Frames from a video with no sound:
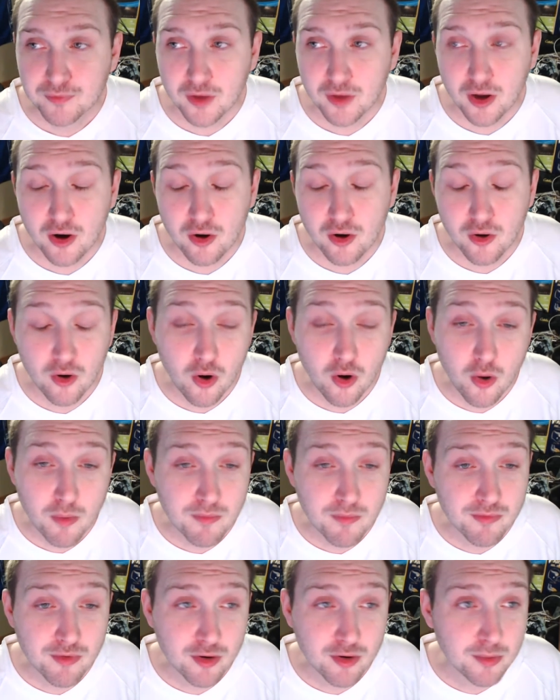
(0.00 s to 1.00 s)
our
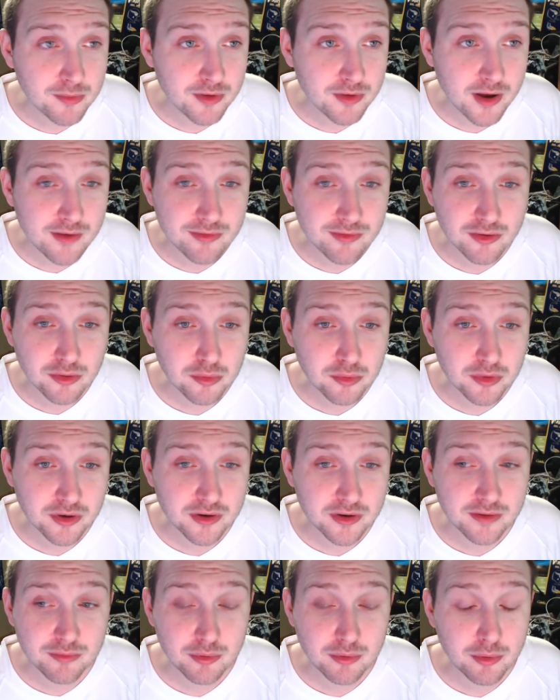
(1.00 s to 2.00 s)
home form's awful, and we're
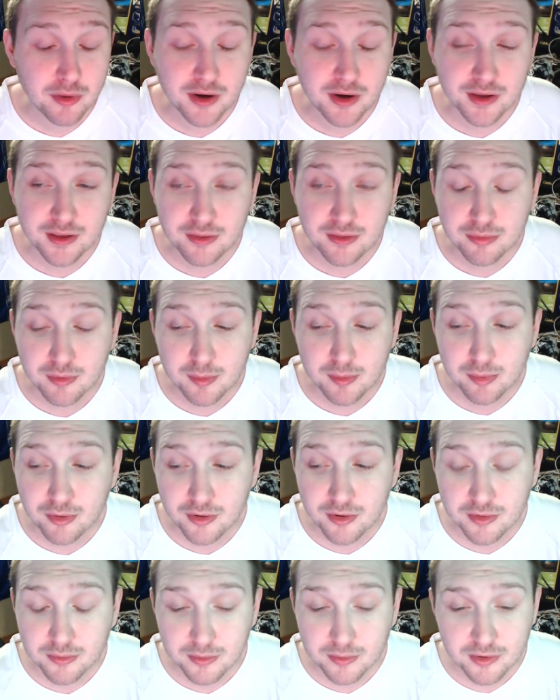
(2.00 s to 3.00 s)
if we want to get three
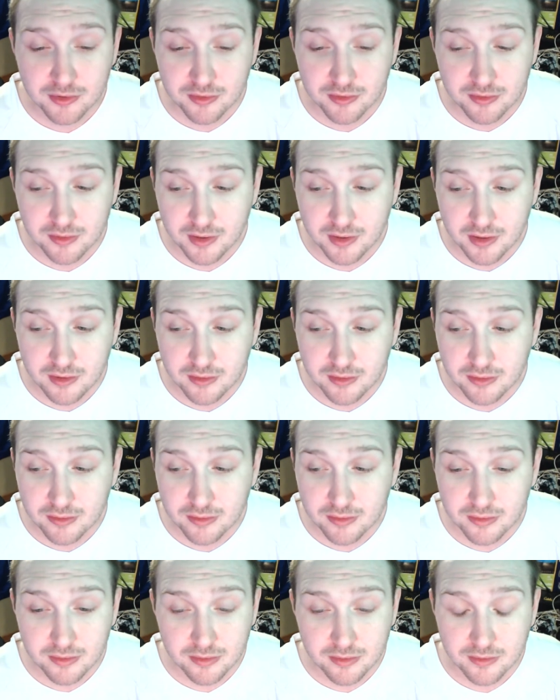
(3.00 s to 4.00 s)
points, we just need
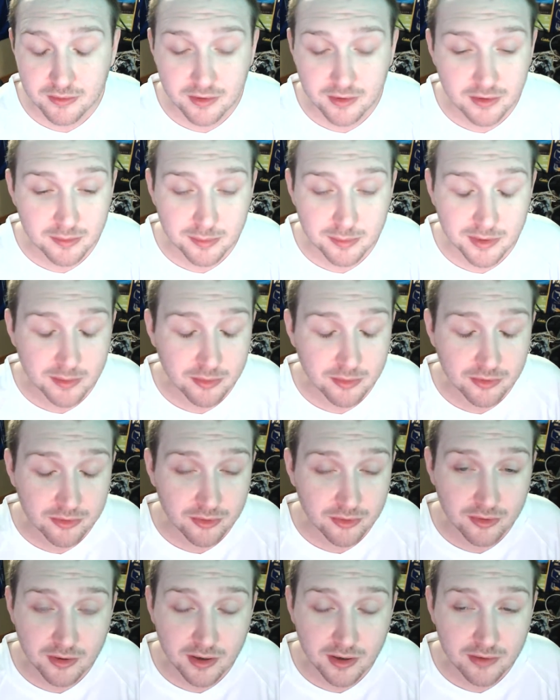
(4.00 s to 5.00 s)
need to be able to
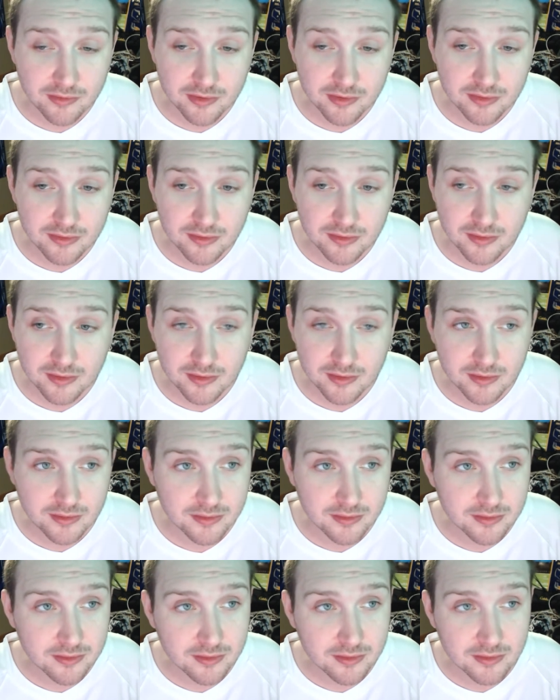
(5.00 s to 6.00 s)
score, obviously.
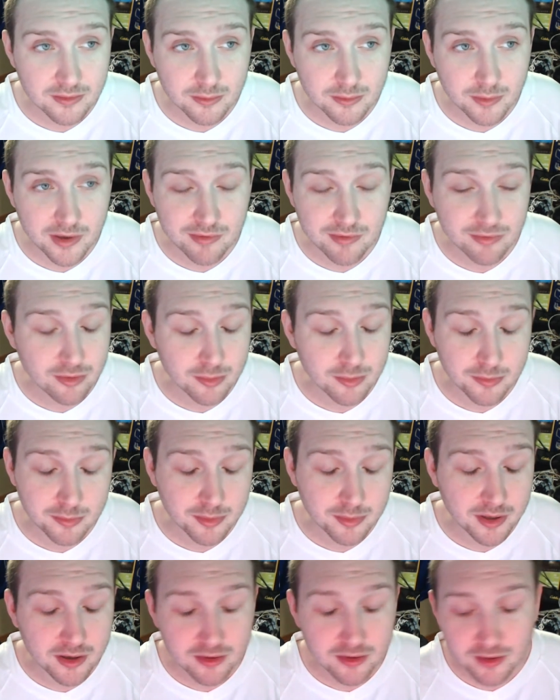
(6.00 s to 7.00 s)
And waveform's
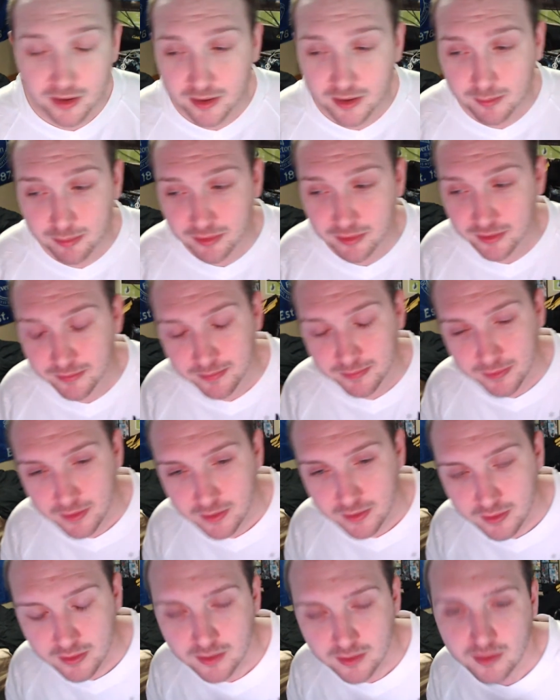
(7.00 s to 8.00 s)
been all right, but
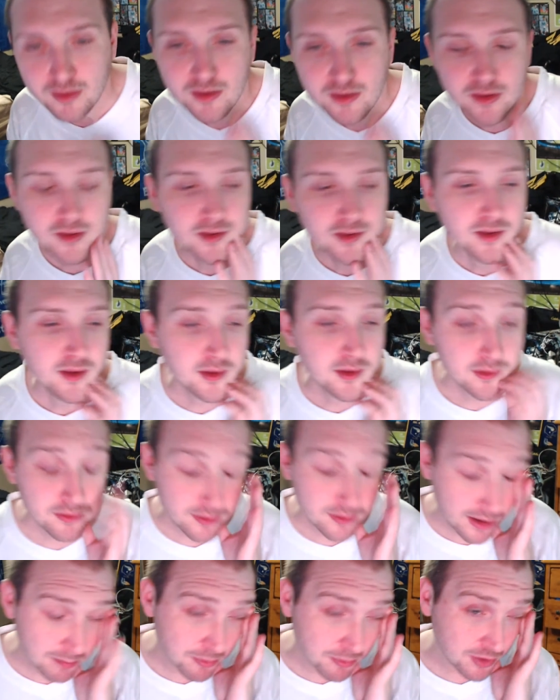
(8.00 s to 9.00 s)
it's
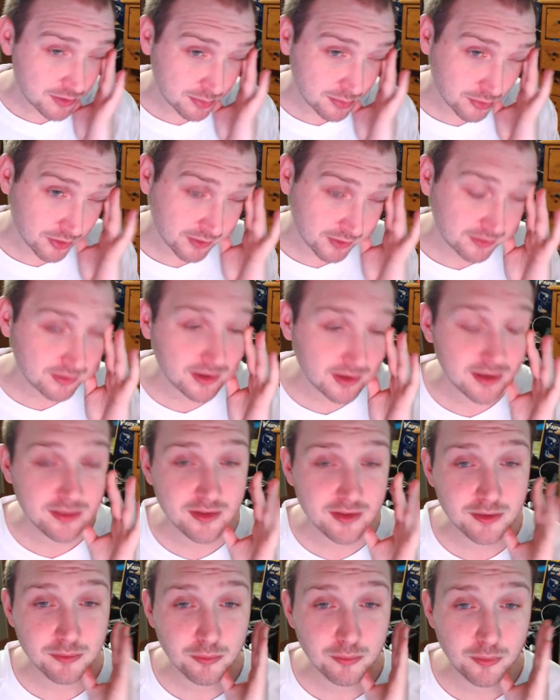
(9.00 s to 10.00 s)
not much more to say
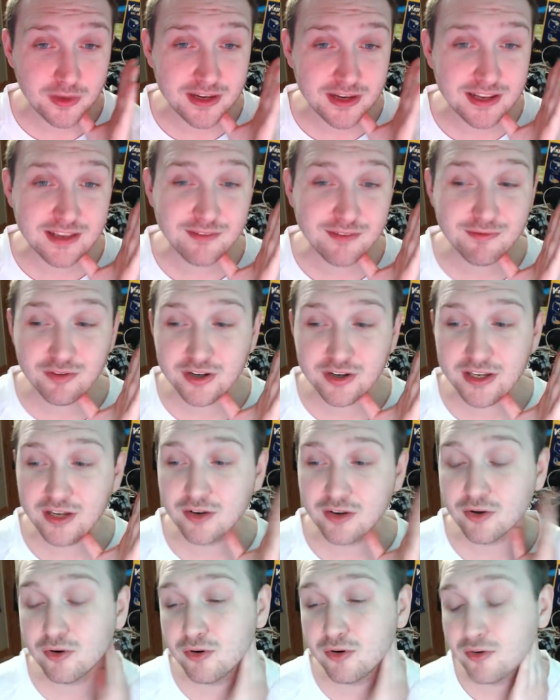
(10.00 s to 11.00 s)
than we need
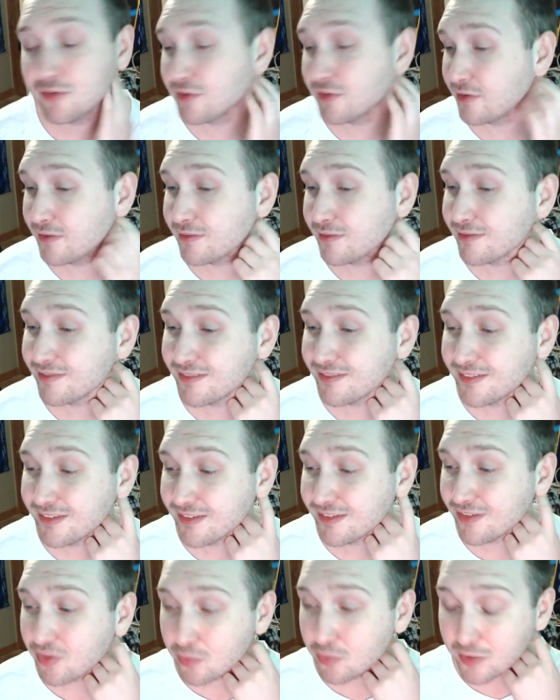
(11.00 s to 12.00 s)
freaking goals, and
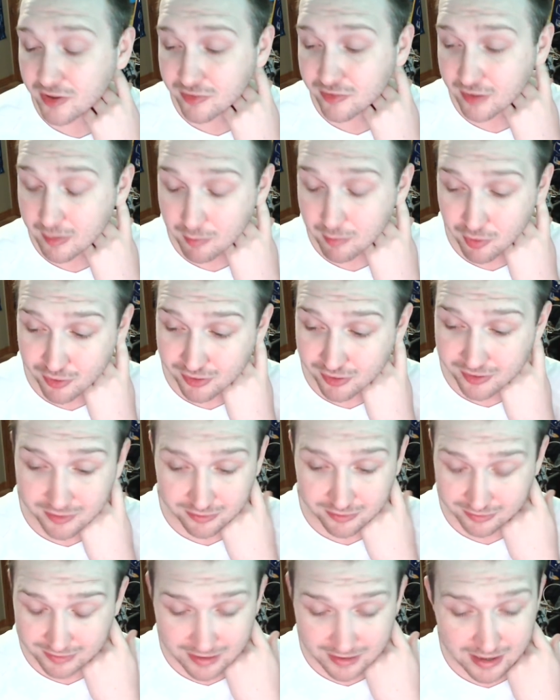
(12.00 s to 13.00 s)
Luis Amarilla
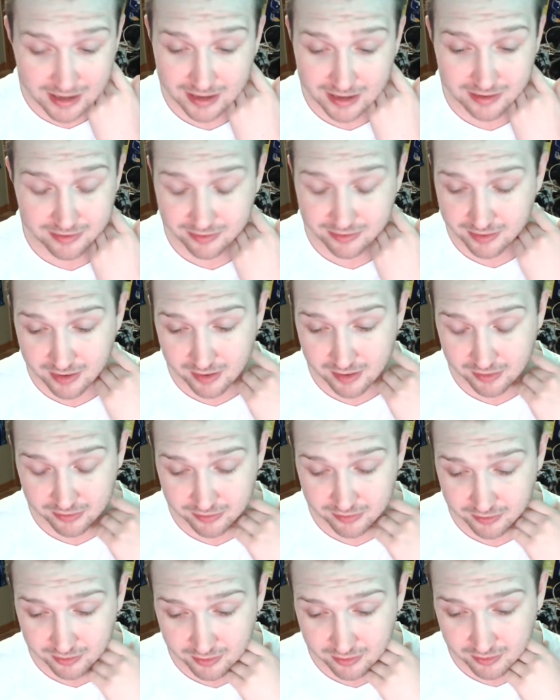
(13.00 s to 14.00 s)
is not the
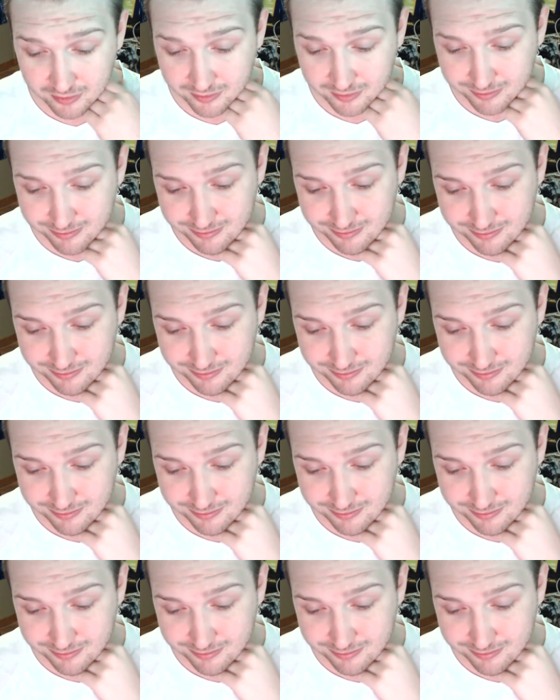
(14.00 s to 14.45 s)
answer.